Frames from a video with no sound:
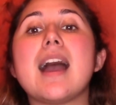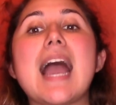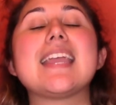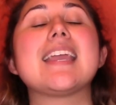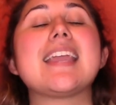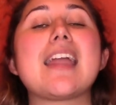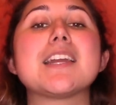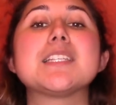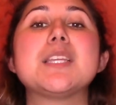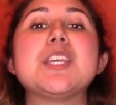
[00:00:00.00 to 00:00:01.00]
I can
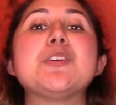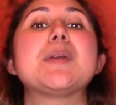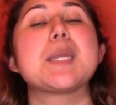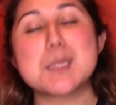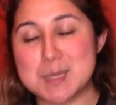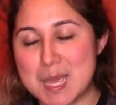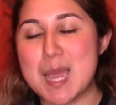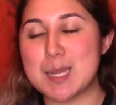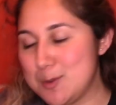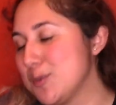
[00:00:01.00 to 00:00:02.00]
guarantee you
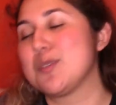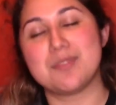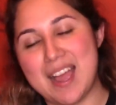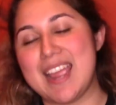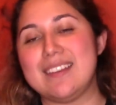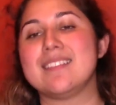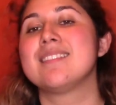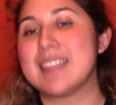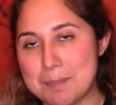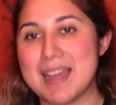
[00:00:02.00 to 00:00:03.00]
inside you will find
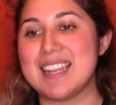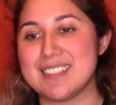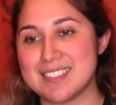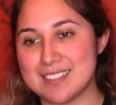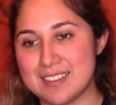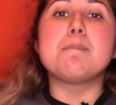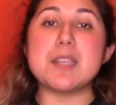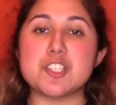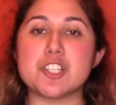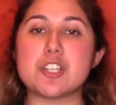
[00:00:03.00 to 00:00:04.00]
tamales.
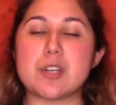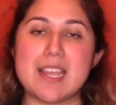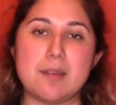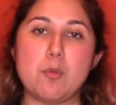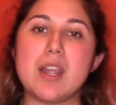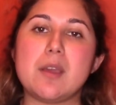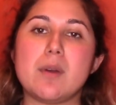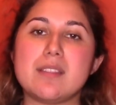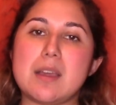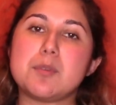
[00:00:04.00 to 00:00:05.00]
Be sure to try the mole
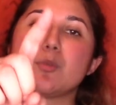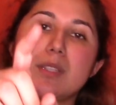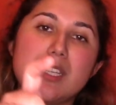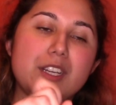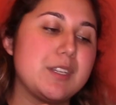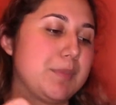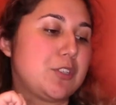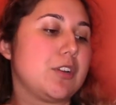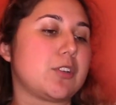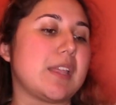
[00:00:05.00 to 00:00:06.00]
one, that one's really good. Be
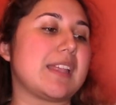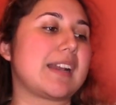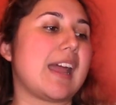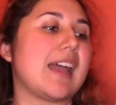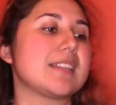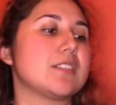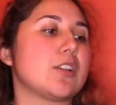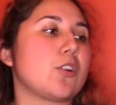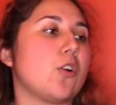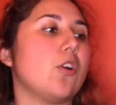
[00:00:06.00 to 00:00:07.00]
sure to try the rajas,
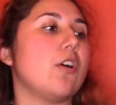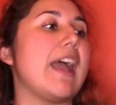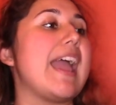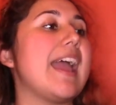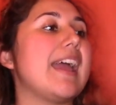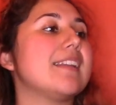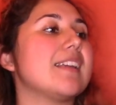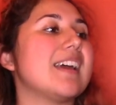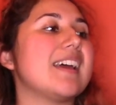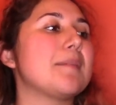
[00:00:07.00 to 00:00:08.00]
the rojo,
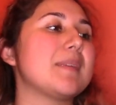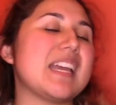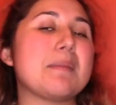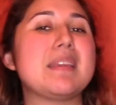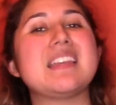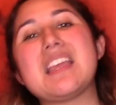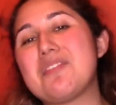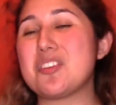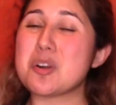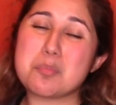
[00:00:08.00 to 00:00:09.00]
and I mean,
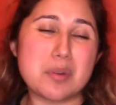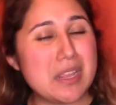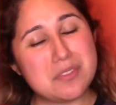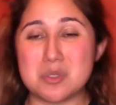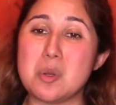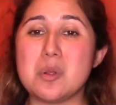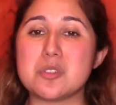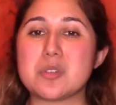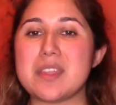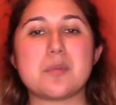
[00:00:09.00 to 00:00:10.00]
if you're a brave
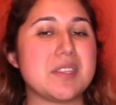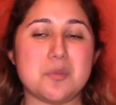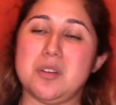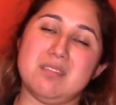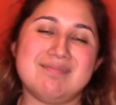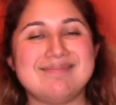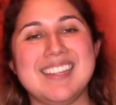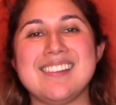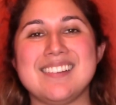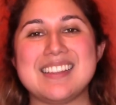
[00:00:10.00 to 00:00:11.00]
soul, try the raisin one.
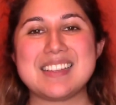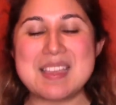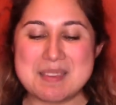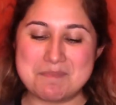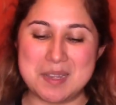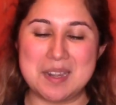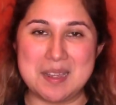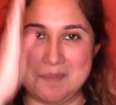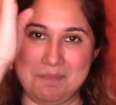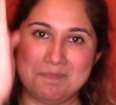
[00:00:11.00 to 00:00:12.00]
But
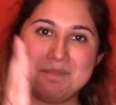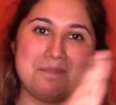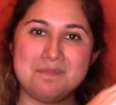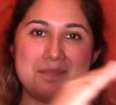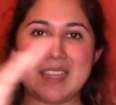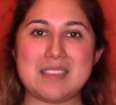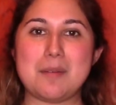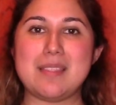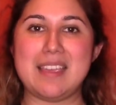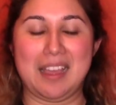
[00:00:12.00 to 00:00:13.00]
que te
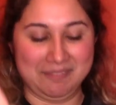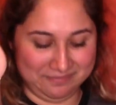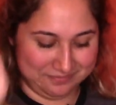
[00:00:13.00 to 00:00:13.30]
bendiga.